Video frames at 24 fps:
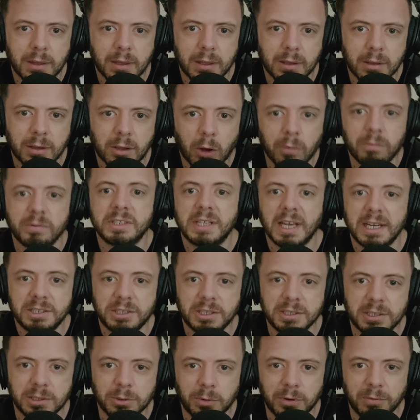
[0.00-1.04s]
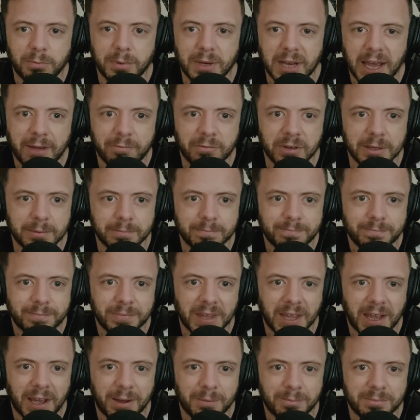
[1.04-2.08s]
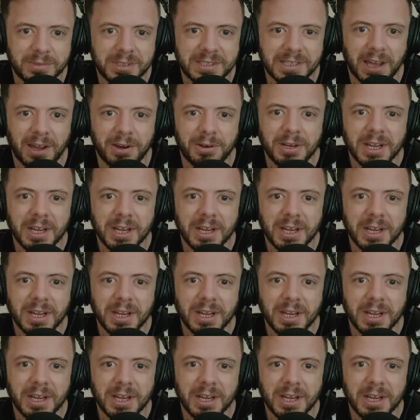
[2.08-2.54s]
conversations that we've been having. So